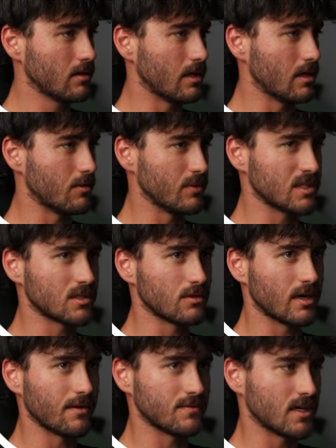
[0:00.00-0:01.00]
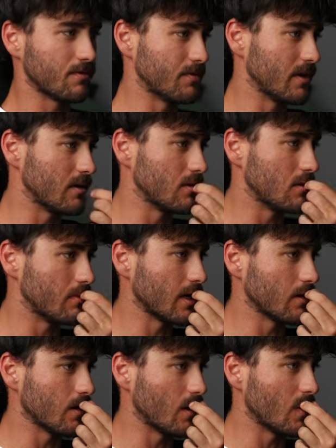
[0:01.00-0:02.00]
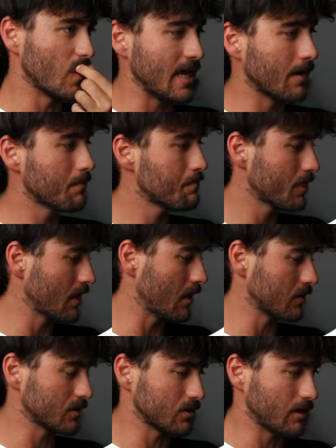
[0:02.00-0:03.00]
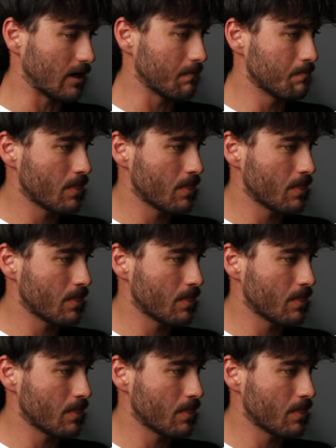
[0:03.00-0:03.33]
And then we still have Darth Vader in the background. Yeah, that looks alright.